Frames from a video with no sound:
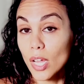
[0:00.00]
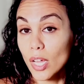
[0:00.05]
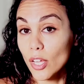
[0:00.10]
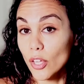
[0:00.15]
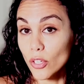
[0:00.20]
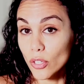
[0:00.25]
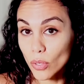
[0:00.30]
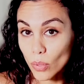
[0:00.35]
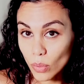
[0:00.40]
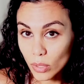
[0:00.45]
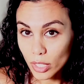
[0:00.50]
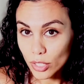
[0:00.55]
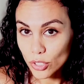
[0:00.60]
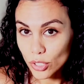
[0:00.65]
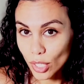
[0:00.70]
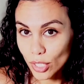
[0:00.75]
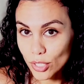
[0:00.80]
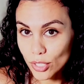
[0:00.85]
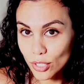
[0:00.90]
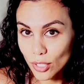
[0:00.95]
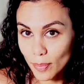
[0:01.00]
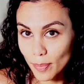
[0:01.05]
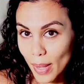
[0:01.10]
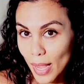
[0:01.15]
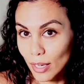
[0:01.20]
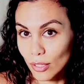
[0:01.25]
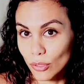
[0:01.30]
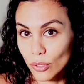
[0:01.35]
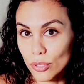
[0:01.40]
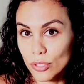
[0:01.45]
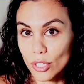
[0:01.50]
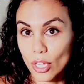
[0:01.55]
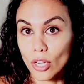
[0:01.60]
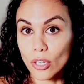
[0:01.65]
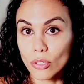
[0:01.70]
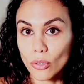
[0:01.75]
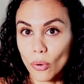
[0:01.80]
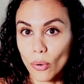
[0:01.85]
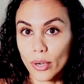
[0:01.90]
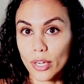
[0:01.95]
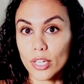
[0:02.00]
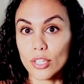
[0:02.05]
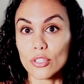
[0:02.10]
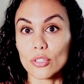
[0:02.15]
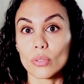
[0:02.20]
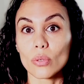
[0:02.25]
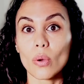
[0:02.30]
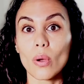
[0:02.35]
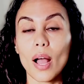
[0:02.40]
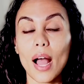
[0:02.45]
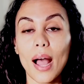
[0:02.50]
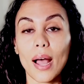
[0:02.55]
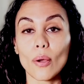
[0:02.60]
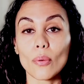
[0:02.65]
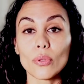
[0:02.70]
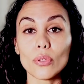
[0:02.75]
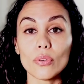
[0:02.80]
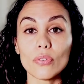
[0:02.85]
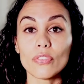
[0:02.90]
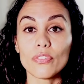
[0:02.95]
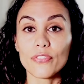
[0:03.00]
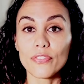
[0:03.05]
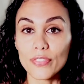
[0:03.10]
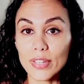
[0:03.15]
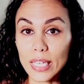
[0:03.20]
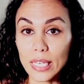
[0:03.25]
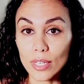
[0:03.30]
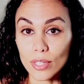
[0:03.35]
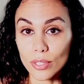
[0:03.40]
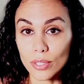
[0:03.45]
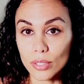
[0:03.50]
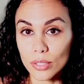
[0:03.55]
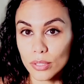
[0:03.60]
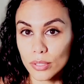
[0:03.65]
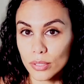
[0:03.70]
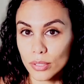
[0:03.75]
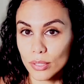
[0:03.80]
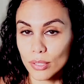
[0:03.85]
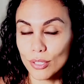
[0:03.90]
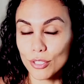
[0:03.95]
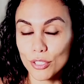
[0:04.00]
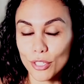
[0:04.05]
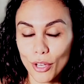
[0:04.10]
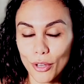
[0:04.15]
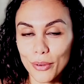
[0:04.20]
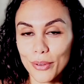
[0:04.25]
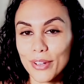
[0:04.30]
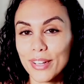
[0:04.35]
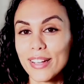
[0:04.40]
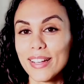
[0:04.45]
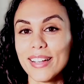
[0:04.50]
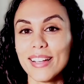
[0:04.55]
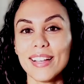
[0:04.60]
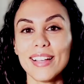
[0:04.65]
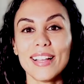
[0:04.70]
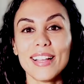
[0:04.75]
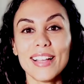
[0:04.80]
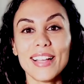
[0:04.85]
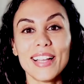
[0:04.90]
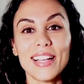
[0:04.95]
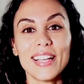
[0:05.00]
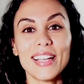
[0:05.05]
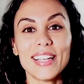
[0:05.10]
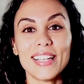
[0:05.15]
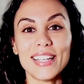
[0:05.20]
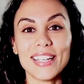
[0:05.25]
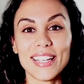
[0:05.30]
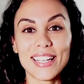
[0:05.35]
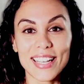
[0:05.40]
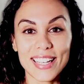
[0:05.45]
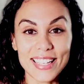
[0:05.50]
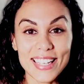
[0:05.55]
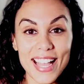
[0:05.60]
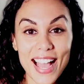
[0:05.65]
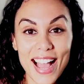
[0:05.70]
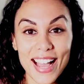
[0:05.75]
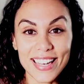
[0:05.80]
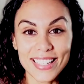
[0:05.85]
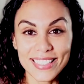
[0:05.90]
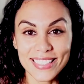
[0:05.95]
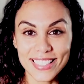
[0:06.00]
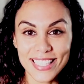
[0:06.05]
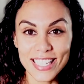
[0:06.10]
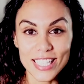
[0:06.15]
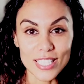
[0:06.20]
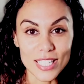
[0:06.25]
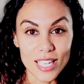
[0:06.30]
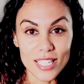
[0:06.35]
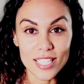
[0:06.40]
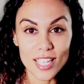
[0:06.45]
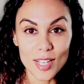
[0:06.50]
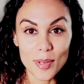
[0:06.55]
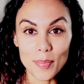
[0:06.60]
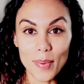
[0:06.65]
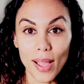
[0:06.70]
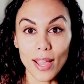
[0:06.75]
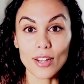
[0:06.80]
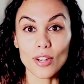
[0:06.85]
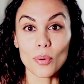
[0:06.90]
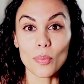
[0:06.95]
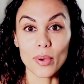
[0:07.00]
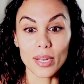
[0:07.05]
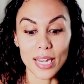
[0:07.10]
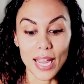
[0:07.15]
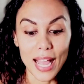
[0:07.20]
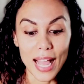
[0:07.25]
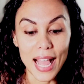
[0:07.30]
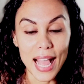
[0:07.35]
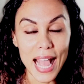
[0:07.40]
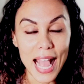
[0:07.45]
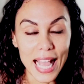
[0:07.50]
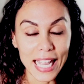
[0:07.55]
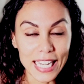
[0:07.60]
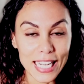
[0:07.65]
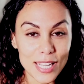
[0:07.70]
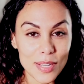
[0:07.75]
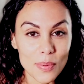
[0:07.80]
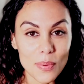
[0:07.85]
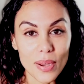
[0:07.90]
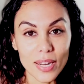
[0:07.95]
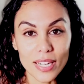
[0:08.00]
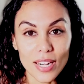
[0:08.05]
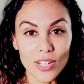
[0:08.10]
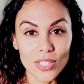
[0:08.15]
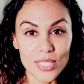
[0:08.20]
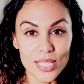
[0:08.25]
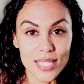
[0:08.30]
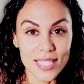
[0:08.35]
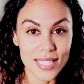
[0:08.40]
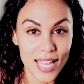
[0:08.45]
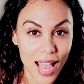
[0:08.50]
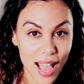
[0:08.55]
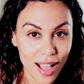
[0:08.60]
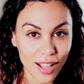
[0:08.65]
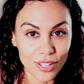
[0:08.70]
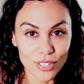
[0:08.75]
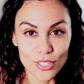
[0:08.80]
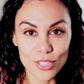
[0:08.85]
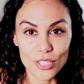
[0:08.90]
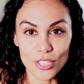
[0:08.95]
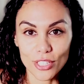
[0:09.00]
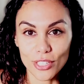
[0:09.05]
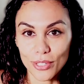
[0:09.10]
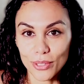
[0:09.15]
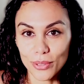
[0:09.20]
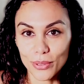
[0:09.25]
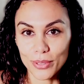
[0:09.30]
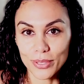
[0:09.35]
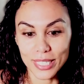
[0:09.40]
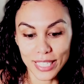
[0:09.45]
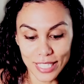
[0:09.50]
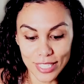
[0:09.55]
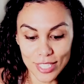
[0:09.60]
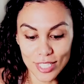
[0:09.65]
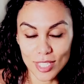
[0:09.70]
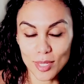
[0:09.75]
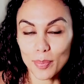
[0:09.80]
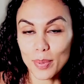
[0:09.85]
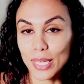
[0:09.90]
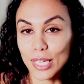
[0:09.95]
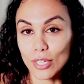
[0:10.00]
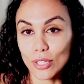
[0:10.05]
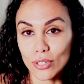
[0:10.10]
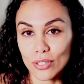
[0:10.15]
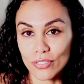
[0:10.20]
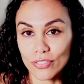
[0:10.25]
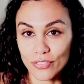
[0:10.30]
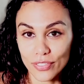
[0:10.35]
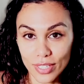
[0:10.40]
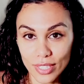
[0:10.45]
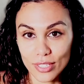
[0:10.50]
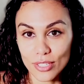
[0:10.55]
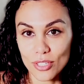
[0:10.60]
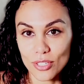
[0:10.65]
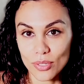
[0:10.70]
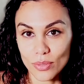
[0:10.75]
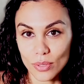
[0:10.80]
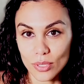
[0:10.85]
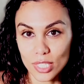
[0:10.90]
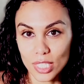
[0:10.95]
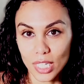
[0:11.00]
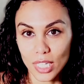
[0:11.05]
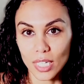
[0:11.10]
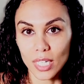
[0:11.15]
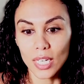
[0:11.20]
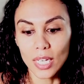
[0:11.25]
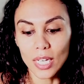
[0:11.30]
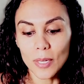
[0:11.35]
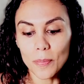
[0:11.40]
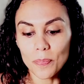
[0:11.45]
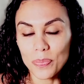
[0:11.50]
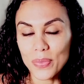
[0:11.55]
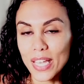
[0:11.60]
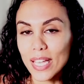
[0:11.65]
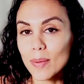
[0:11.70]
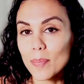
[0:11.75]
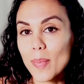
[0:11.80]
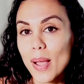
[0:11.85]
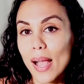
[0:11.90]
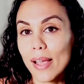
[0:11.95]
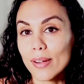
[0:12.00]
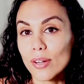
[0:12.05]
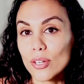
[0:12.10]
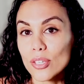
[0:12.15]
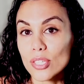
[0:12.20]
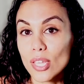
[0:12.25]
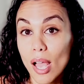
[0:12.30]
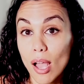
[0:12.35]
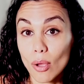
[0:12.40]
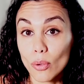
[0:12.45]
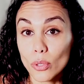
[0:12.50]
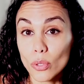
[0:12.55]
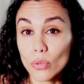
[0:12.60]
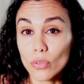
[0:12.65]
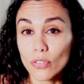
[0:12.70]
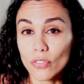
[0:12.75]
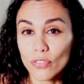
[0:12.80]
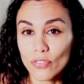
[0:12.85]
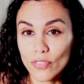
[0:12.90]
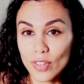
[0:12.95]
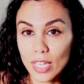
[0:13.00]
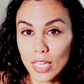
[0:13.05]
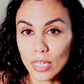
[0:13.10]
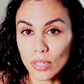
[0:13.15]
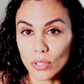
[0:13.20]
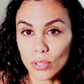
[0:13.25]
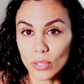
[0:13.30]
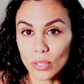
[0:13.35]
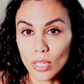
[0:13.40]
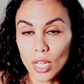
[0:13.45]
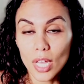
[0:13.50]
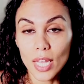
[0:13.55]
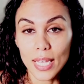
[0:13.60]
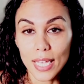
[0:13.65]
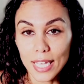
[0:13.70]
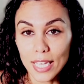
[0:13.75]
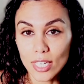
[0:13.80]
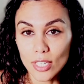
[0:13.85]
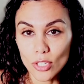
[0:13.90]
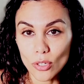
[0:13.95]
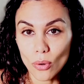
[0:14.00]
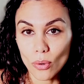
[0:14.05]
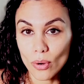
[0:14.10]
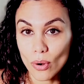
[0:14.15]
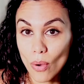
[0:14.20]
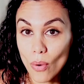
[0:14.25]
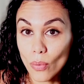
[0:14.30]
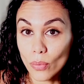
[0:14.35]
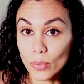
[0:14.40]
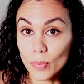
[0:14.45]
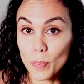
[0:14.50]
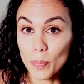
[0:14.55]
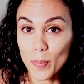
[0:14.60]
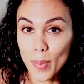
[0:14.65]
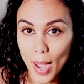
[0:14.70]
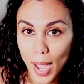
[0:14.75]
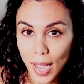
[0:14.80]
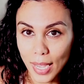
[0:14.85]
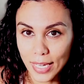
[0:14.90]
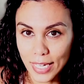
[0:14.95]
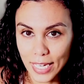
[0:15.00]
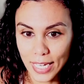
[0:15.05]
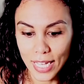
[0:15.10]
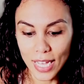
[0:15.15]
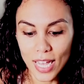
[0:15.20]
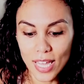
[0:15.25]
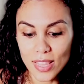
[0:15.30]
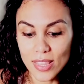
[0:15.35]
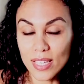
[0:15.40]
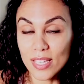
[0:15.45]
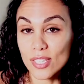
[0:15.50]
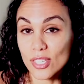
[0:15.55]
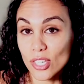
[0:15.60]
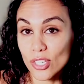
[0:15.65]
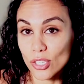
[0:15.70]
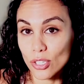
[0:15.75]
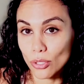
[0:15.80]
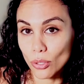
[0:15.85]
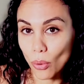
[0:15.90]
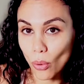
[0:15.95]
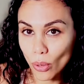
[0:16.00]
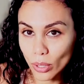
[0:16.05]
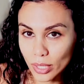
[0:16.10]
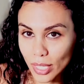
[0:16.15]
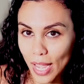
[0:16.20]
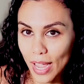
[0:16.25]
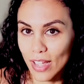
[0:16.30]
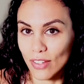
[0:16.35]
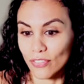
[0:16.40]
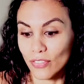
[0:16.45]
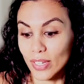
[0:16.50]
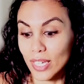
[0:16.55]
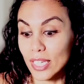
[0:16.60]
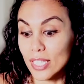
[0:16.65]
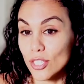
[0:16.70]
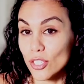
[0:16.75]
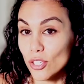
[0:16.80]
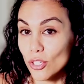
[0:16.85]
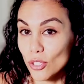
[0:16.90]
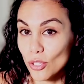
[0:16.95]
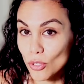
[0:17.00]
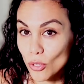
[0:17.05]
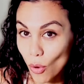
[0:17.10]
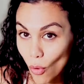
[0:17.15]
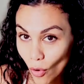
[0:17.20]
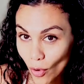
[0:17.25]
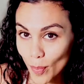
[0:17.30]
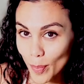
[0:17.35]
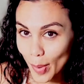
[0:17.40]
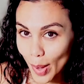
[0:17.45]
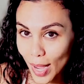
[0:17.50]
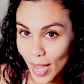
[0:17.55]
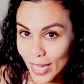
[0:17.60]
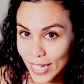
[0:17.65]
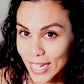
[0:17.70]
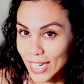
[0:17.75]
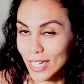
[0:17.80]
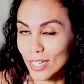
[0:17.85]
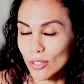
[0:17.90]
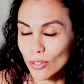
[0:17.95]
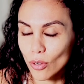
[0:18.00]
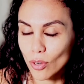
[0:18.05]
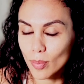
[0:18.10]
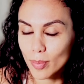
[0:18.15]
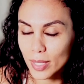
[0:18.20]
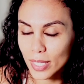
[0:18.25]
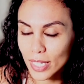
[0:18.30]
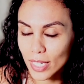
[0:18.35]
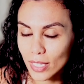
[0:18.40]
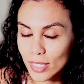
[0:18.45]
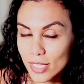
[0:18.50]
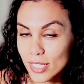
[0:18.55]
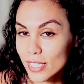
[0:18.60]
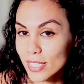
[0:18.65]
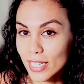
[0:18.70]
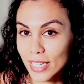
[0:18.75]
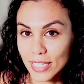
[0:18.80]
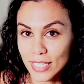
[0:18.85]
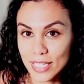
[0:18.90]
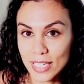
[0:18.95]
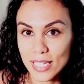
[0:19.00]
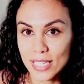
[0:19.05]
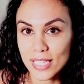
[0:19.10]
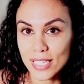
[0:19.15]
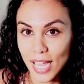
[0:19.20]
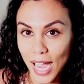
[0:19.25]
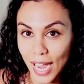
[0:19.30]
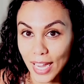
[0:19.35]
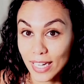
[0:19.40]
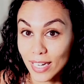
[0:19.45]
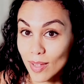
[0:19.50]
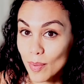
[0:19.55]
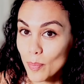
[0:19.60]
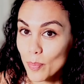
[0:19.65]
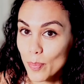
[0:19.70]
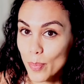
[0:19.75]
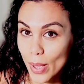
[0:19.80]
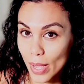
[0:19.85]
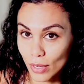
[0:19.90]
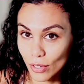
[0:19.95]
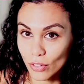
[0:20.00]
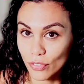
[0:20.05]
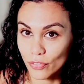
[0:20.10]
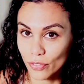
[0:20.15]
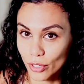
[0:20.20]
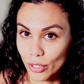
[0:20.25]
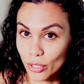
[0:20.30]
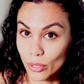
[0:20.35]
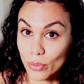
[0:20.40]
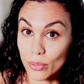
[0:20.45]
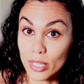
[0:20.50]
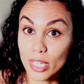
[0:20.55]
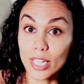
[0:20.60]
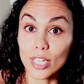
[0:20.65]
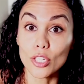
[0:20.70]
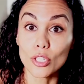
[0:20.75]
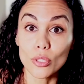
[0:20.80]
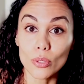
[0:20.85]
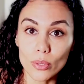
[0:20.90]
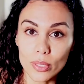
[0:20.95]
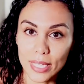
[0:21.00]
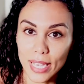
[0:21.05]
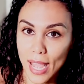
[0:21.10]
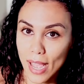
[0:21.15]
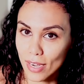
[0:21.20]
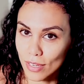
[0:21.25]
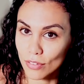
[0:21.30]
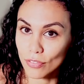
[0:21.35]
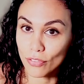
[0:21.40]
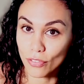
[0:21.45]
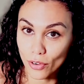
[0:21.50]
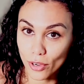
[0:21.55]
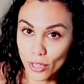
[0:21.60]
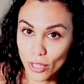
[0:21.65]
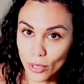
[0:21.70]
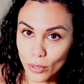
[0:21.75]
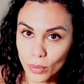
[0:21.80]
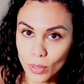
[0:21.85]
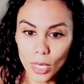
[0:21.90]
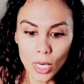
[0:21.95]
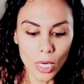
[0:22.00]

You'll adjust your macros according to how you feel. So again, it doesn't matter what anyone else tells you needs to be in your fitness routine. It matters how you feel in your own body. This is your life. It's your body. Nobody else can design it better for you than you can for you.